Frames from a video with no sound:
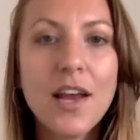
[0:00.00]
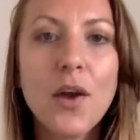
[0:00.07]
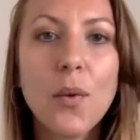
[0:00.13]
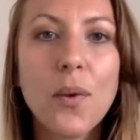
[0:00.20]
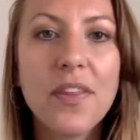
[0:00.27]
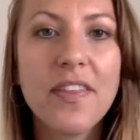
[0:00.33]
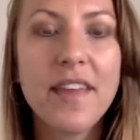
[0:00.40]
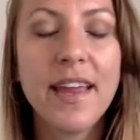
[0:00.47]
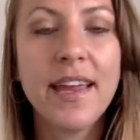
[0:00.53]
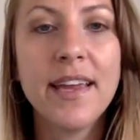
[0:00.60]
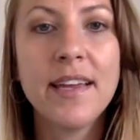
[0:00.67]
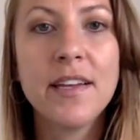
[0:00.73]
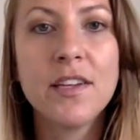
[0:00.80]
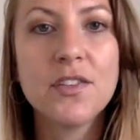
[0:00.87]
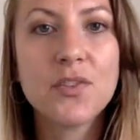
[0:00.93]

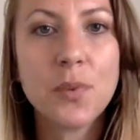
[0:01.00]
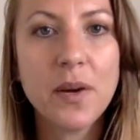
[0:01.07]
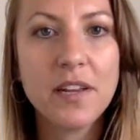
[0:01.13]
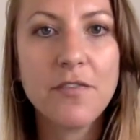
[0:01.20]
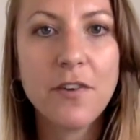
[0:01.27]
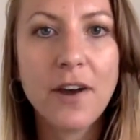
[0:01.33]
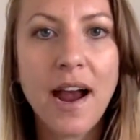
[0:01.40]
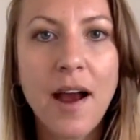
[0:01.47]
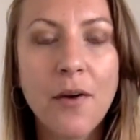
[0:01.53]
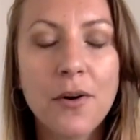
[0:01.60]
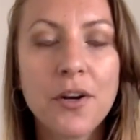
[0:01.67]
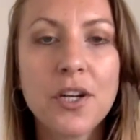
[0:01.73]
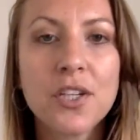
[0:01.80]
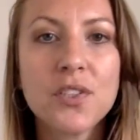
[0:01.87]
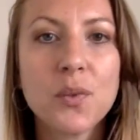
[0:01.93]
within 24
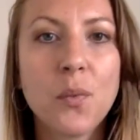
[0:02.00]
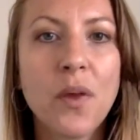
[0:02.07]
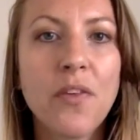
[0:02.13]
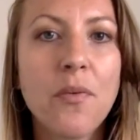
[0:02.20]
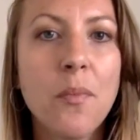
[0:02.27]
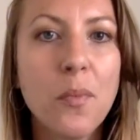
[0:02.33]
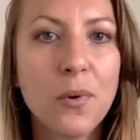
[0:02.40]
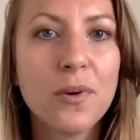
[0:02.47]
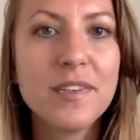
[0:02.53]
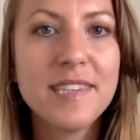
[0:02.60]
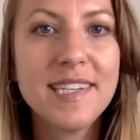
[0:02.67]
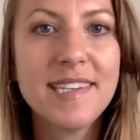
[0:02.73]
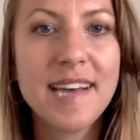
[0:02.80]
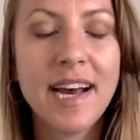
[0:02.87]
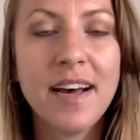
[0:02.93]
hours with more
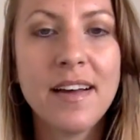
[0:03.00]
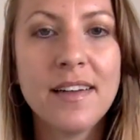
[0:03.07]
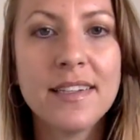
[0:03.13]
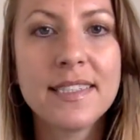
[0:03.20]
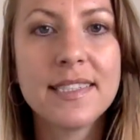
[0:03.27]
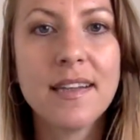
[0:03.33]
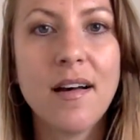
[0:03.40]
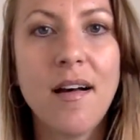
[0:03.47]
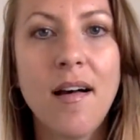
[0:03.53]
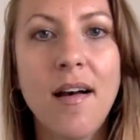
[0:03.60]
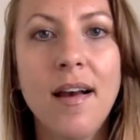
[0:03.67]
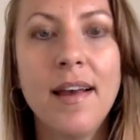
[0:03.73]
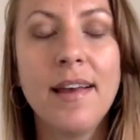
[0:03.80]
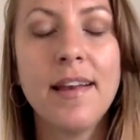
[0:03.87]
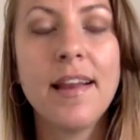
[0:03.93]
details
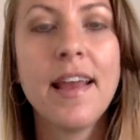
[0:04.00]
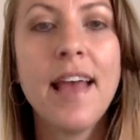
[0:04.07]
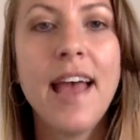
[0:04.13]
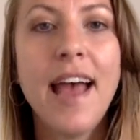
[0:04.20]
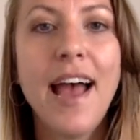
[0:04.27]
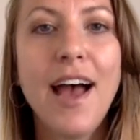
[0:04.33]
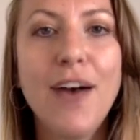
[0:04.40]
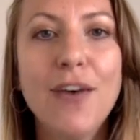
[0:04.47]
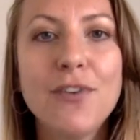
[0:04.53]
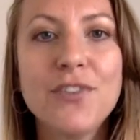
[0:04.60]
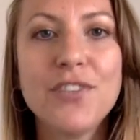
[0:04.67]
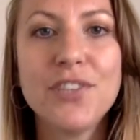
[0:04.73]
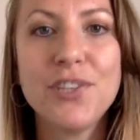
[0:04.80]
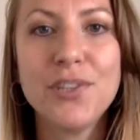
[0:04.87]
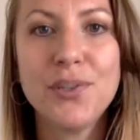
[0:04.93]
on how
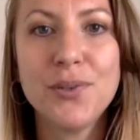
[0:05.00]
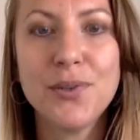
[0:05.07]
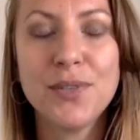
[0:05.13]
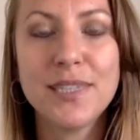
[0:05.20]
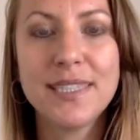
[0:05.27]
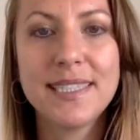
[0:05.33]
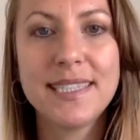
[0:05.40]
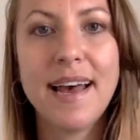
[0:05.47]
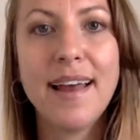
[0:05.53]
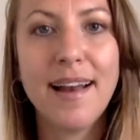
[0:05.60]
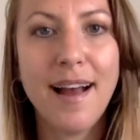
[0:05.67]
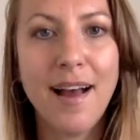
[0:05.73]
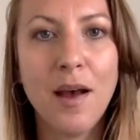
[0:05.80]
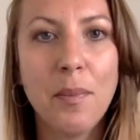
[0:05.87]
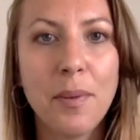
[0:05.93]
to set
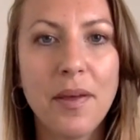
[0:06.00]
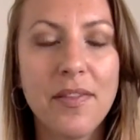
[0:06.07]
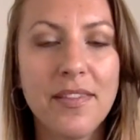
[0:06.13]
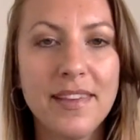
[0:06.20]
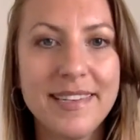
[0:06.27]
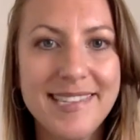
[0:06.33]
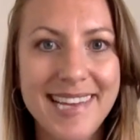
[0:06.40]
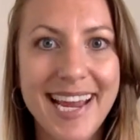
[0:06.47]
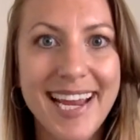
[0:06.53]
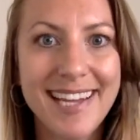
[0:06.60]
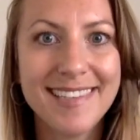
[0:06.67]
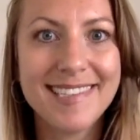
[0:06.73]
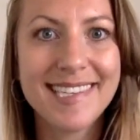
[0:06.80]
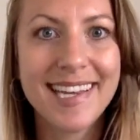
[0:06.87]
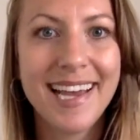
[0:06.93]
up the
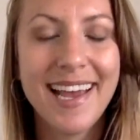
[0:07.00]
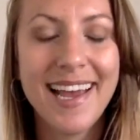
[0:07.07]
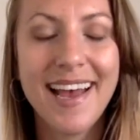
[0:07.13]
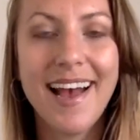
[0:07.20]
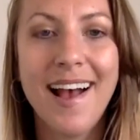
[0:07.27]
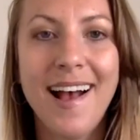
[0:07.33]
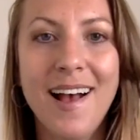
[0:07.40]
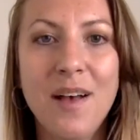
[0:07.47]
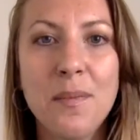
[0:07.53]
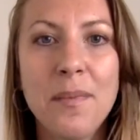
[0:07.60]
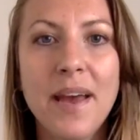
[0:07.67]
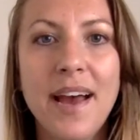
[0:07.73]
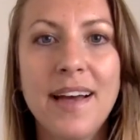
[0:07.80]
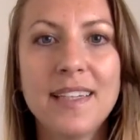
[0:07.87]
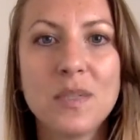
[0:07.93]
date,
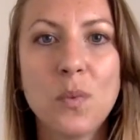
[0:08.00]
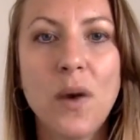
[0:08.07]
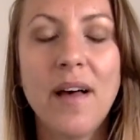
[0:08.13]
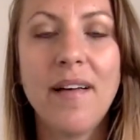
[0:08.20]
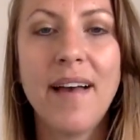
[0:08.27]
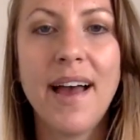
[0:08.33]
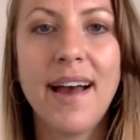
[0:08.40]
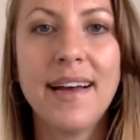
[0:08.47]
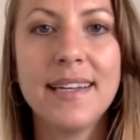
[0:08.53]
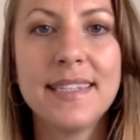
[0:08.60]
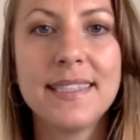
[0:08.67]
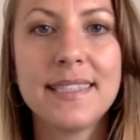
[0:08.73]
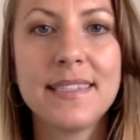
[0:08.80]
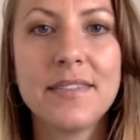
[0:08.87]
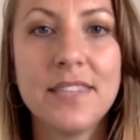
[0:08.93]
as well
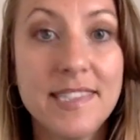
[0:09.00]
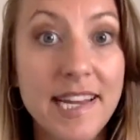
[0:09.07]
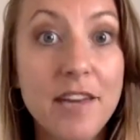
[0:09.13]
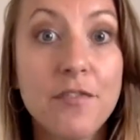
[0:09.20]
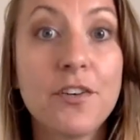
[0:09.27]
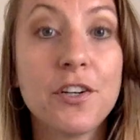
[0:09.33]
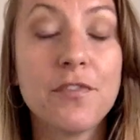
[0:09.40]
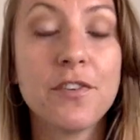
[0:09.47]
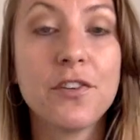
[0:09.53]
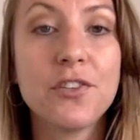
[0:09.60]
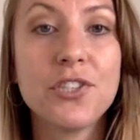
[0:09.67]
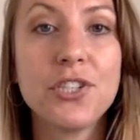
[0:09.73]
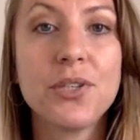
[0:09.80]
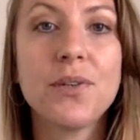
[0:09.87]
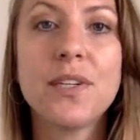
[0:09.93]
as the date for your photo
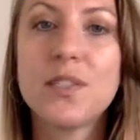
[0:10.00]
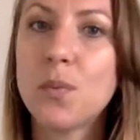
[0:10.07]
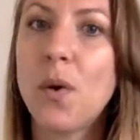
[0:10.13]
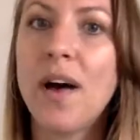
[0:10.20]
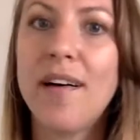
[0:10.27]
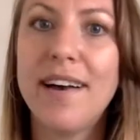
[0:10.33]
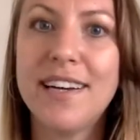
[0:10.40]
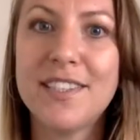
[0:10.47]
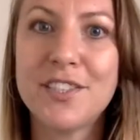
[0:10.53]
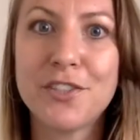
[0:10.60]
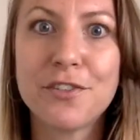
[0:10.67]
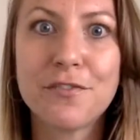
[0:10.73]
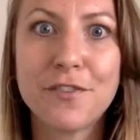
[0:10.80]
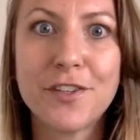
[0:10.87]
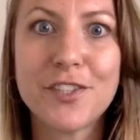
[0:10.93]
shoot, as well as
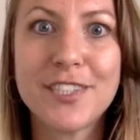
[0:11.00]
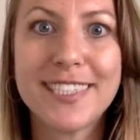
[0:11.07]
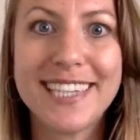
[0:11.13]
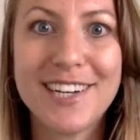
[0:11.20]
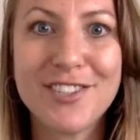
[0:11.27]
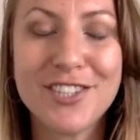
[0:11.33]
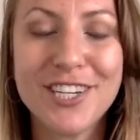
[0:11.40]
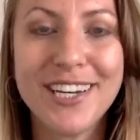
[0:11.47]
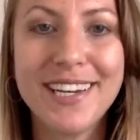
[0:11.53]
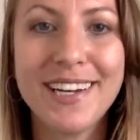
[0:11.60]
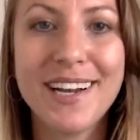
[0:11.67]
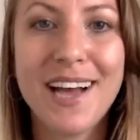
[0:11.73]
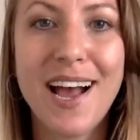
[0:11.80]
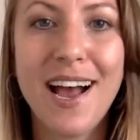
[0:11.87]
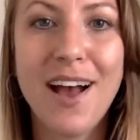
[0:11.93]
your first
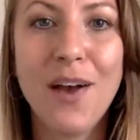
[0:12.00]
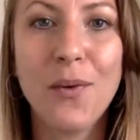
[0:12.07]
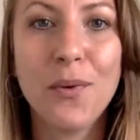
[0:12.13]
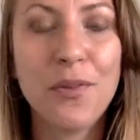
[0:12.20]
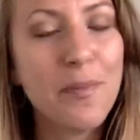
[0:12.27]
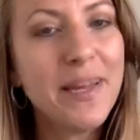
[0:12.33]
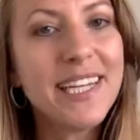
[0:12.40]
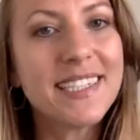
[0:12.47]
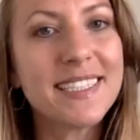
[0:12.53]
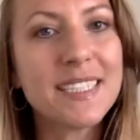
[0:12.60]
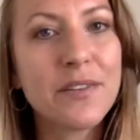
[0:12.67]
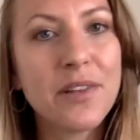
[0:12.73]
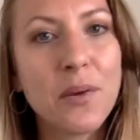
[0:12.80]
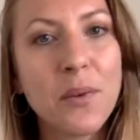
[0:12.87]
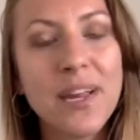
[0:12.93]
session with me,
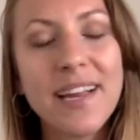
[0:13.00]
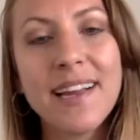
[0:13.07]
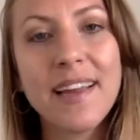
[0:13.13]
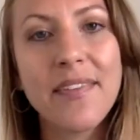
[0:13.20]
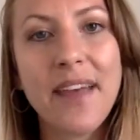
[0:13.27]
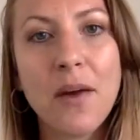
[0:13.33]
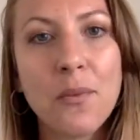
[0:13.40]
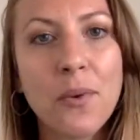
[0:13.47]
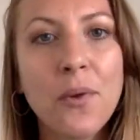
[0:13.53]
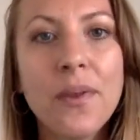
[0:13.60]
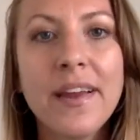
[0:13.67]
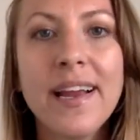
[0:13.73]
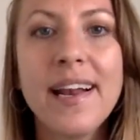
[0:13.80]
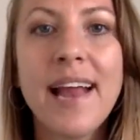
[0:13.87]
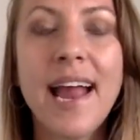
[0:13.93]
so that we can get that
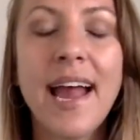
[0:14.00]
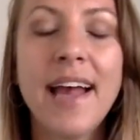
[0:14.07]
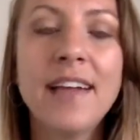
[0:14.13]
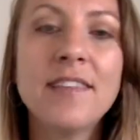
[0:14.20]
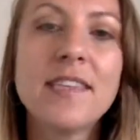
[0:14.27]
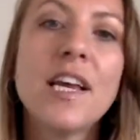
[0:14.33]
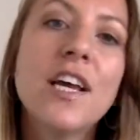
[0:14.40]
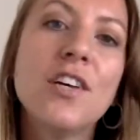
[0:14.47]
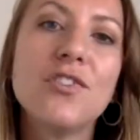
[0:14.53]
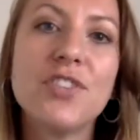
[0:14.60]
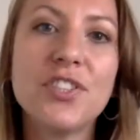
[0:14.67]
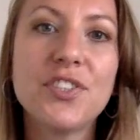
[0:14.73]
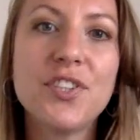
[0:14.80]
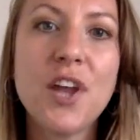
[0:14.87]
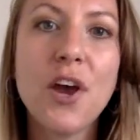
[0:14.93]
rolling. And
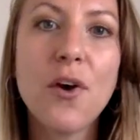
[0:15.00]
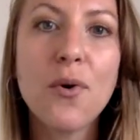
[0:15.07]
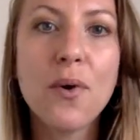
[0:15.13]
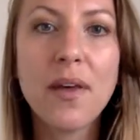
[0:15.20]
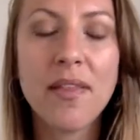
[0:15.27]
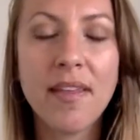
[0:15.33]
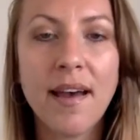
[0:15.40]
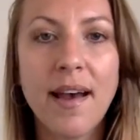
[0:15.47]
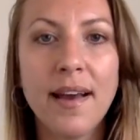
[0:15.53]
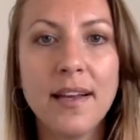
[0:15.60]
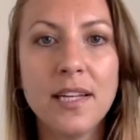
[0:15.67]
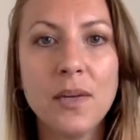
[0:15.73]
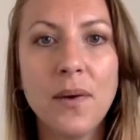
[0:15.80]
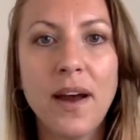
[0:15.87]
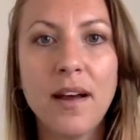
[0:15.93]
just know that
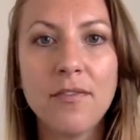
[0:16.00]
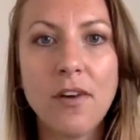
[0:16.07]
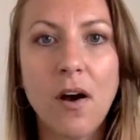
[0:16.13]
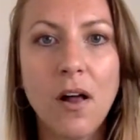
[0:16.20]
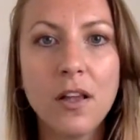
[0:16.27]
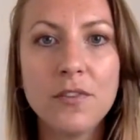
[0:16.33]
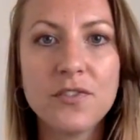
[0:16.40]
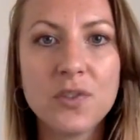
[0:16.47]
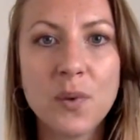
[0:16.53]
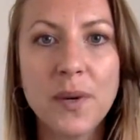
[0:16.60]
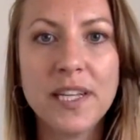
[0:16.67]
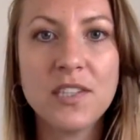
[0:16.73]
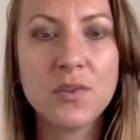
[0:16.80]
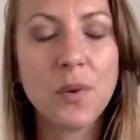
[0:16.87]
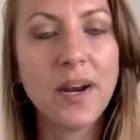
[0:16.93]
you have all of
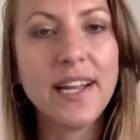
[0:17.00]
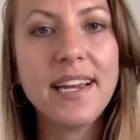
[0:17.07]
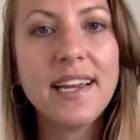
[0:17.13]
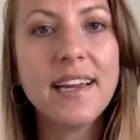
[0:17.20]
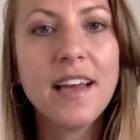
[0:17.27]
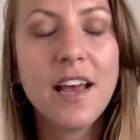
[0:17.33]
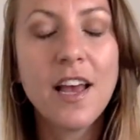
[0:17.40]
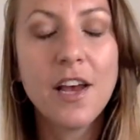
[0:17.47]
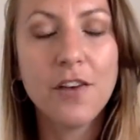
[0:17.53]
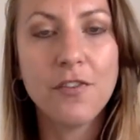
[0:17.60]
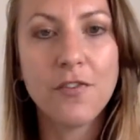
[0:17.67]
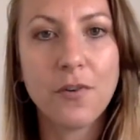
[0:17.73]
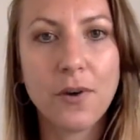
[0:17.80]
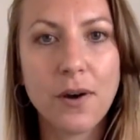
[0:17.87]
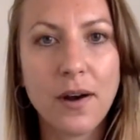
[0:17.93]
2020
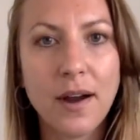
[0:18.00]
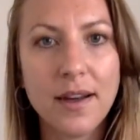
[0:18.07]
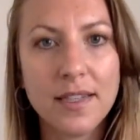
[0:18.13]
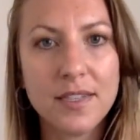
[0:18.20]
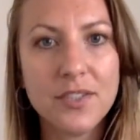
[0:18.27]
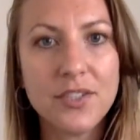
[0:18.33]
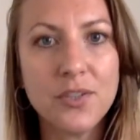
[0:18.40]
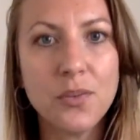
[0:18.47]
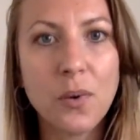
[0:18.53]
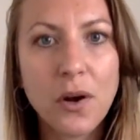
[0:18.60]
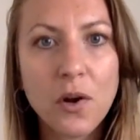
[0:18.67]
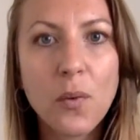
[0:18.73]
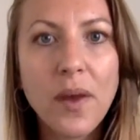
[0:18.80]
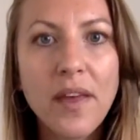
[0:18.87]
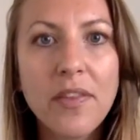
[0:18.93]
for us to
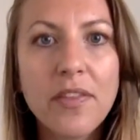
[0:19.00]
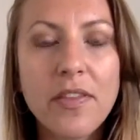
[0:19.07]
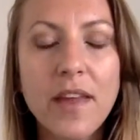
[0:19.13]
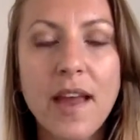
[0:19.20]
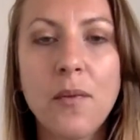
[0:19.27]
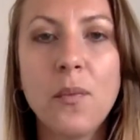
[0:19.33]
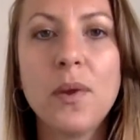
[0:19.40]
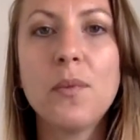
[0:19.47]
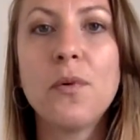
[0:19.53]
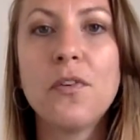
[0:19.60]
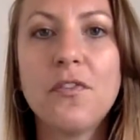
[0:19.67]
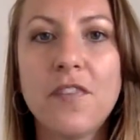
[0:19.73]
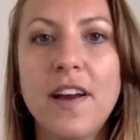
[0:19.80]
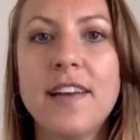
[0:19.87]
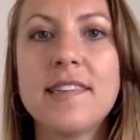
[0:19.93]
work with, and we will
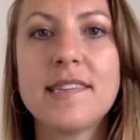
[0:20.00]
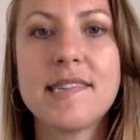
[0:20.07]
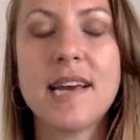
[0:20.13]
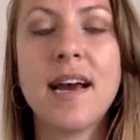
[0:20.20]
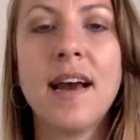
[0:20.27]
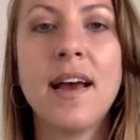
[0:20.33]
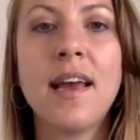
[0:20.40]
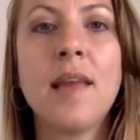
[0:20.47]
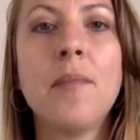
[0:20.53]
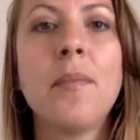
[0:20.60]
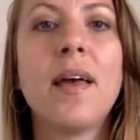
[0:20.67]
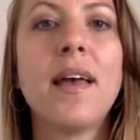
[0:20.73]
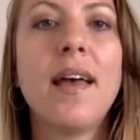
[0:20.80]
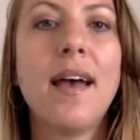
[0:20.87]
find a time